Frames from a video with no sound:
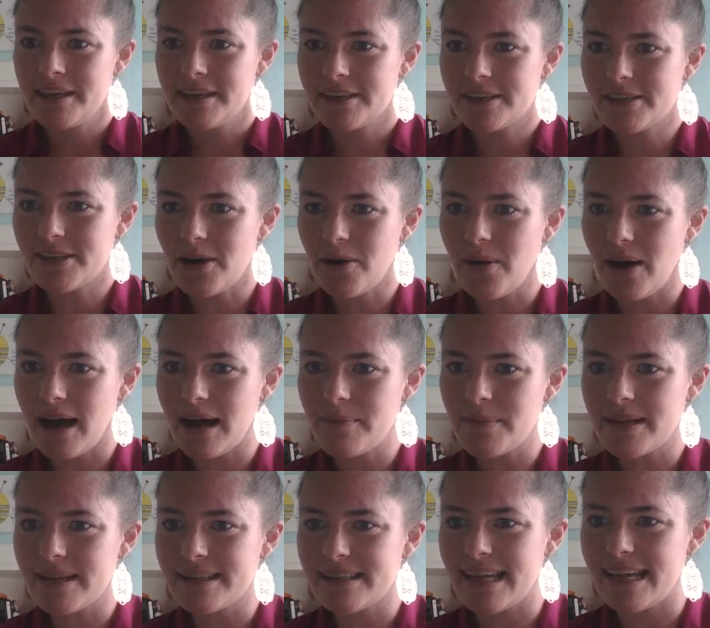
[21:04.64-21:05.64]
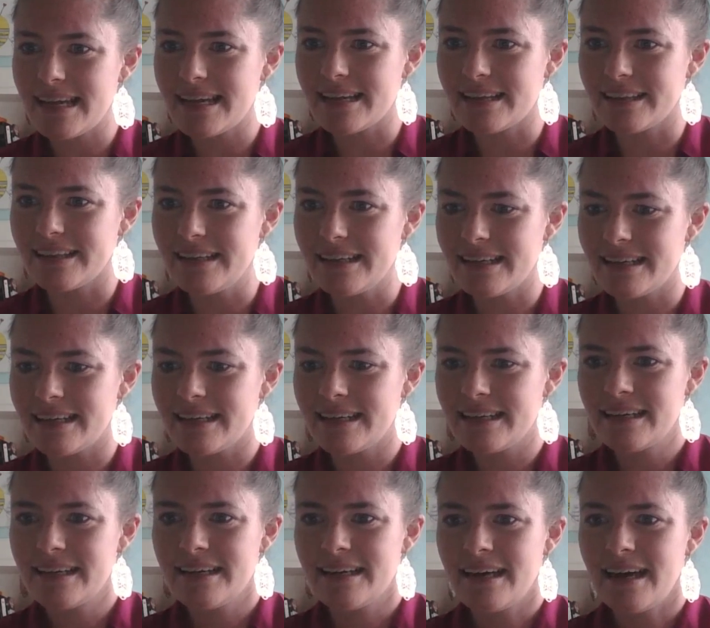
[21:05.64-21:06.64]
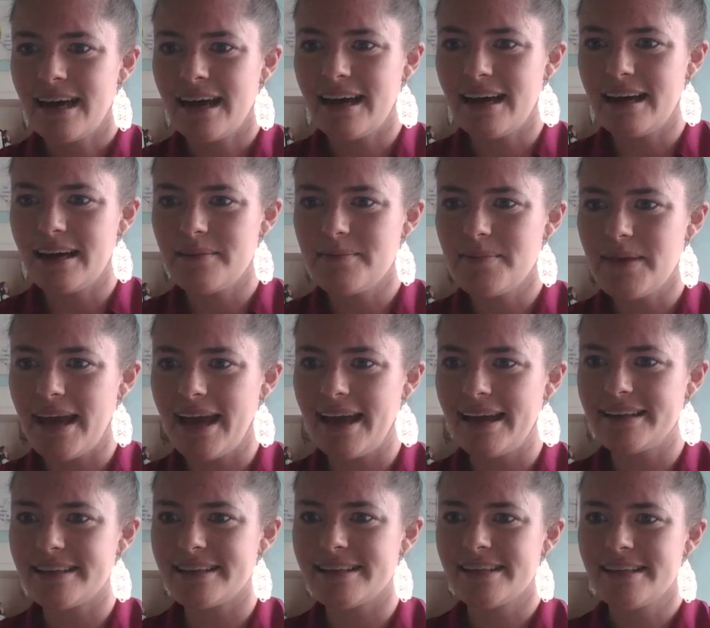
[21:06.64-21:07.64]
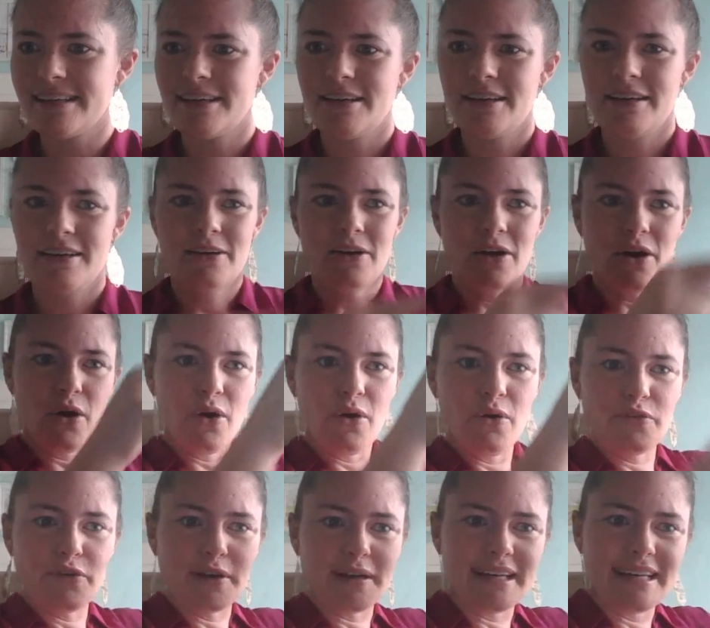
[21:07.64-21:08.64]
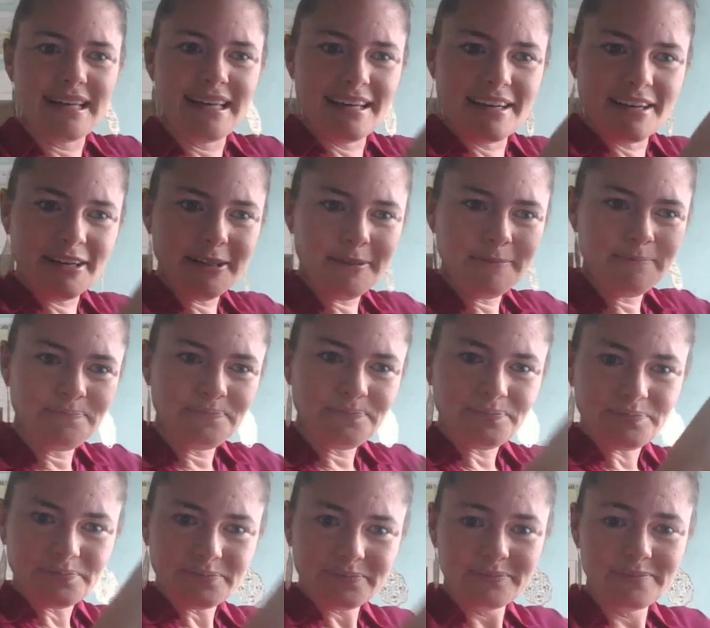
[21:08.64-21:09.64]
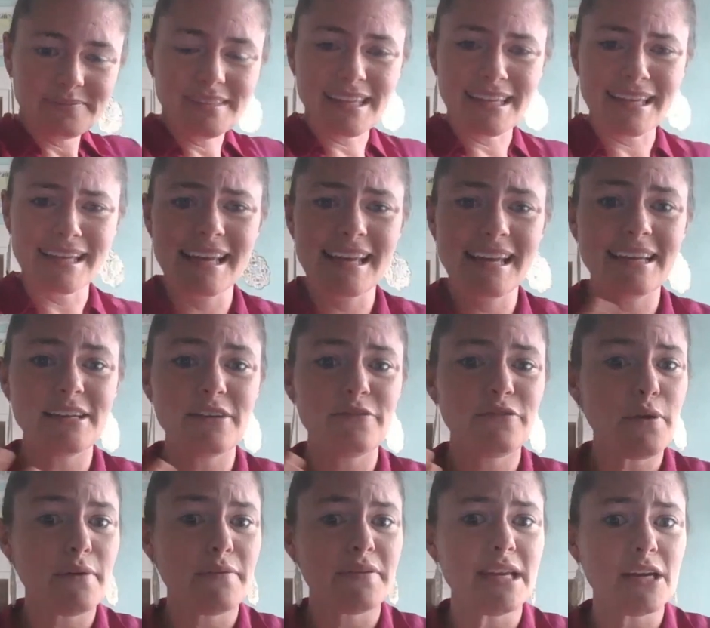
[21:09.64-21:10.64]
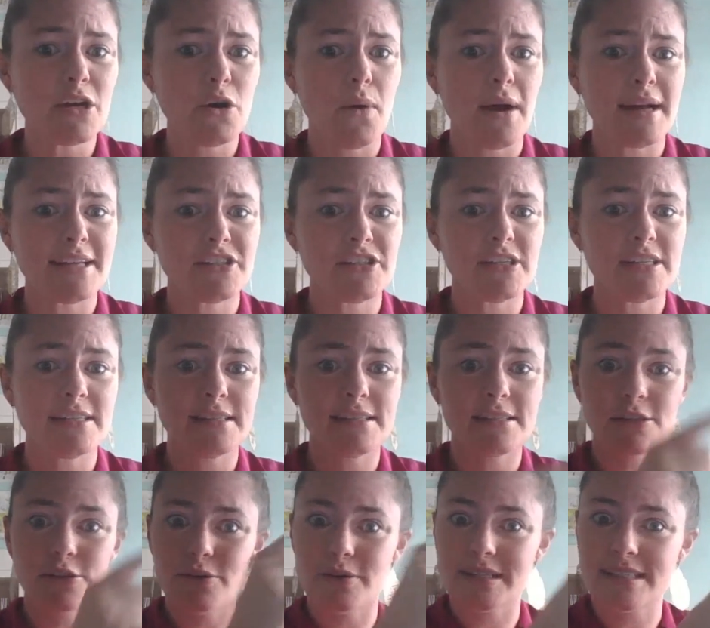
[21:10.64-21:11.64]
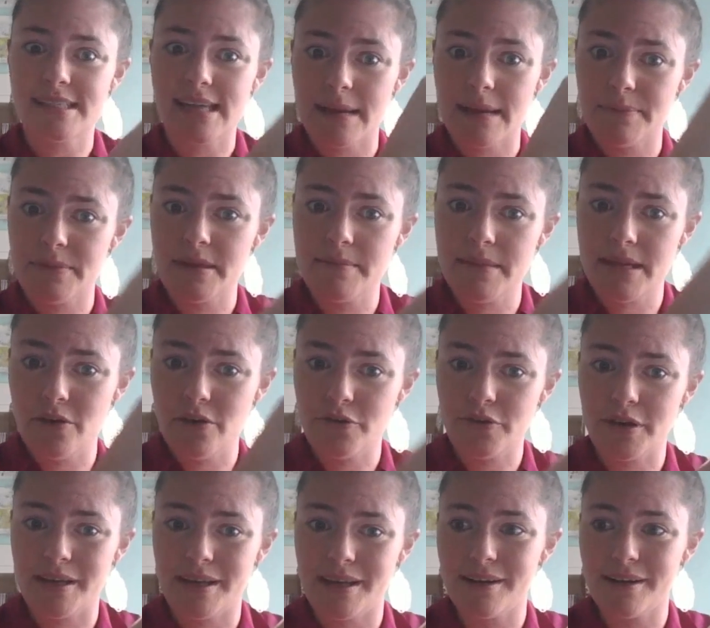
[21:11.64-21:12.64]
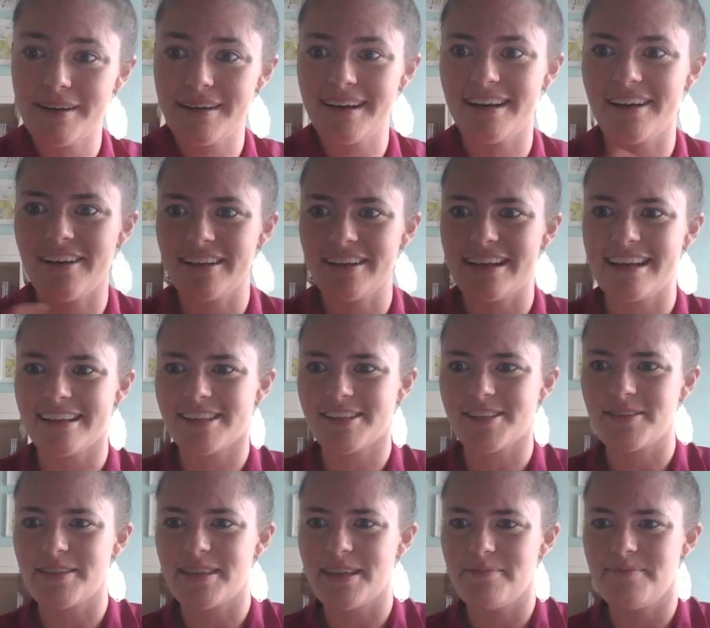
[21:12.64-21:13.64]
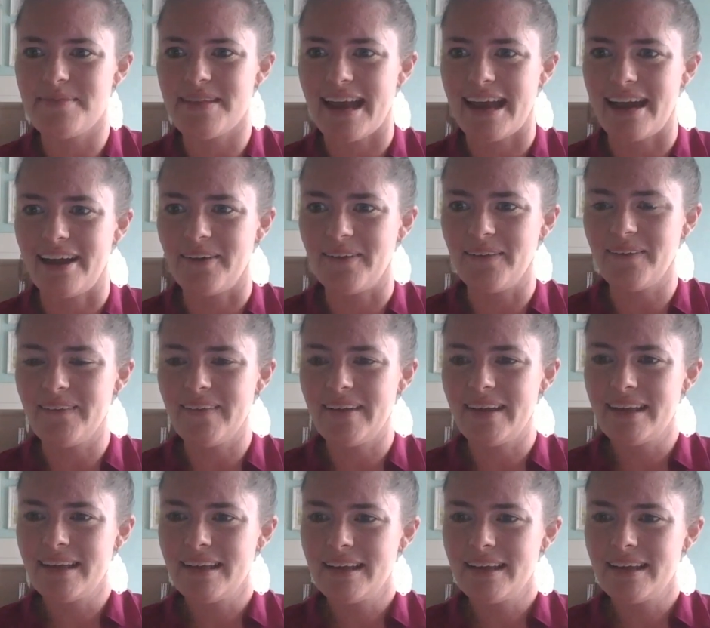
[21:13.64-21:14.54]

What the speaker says: So I'm going to take a look at over here. And if you have any questions, you can type them in over here and I'll answer them now.